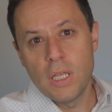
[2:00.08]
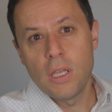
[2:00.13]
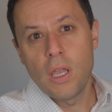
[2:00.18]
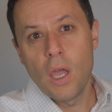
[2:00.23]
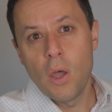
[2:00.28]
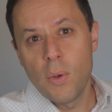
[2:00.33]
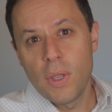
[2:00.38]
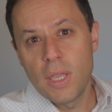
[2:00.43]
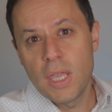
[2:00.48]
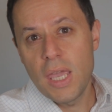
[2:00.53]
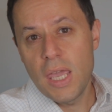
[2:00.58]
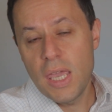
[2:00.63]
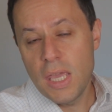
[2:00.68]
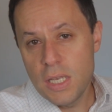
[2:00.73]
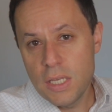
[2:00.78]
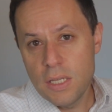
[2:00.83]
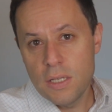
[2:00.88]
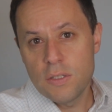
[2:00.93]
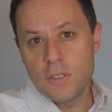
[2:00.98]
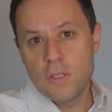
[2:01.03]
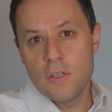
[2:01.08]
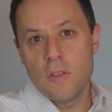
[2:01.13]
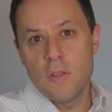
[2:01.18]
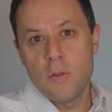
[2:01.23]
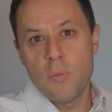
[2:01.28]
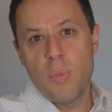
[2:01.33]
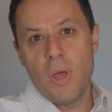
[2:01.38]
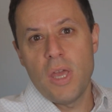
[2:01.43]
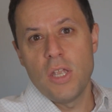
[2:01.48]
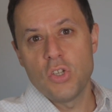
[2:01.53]
going into
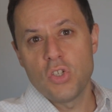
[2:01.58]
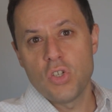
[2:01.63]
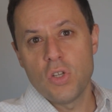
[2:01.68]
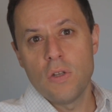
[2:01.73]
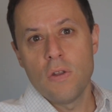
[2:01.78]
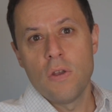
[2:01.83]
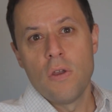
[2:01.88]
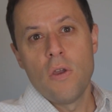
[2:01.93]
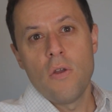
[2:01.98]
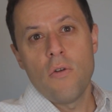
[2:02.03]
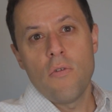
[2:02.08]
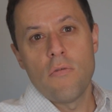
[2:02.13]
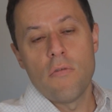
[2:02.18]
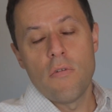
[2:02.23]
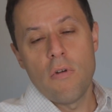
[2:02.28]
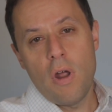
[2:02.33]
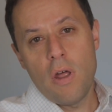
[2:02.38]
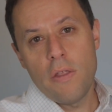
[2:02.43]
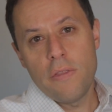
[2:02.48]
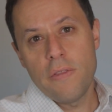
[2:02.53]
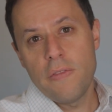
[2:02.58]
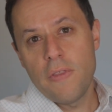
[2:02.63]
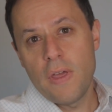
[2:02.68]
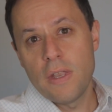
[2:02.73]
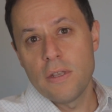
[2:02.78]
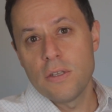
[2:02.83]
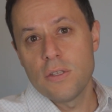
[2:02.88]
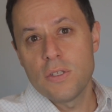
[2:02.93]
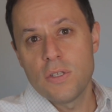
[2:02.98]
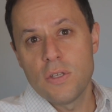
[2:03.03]
the pension rather
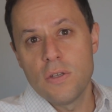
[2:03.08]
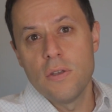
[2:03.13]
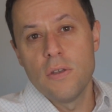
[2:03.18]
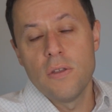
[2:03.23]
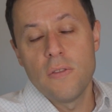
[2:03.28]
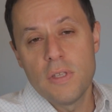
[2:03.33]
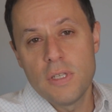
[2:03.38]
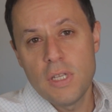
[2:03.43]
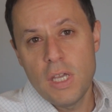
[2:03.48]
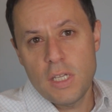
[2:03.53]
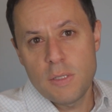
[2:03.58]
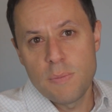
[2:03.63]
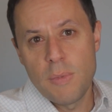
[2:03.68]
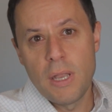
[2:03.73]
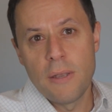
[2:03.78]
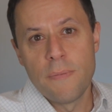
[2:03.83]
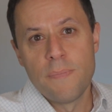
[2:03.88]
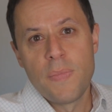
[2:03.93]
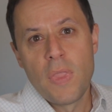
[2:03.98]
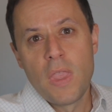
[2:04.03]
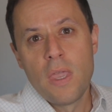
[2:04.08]
than to the taxman.